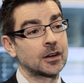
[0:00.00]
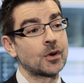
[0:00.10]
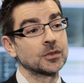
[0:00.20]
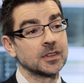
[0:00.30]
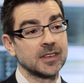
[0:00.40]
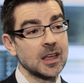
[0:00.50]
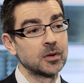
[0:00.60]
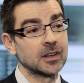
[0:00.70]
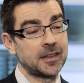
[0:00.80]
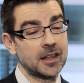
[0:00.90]
around the
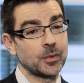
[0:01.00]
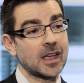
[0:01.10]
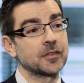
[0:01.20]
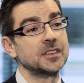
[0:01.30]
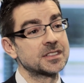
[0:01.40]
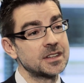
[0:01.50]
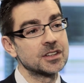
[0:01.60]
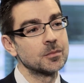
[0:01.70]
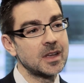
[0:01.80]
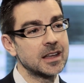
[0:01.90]
table and that we have
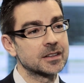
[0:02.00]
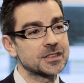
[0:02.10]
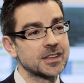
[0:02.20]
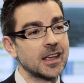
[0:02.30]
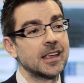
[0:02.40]
decision makers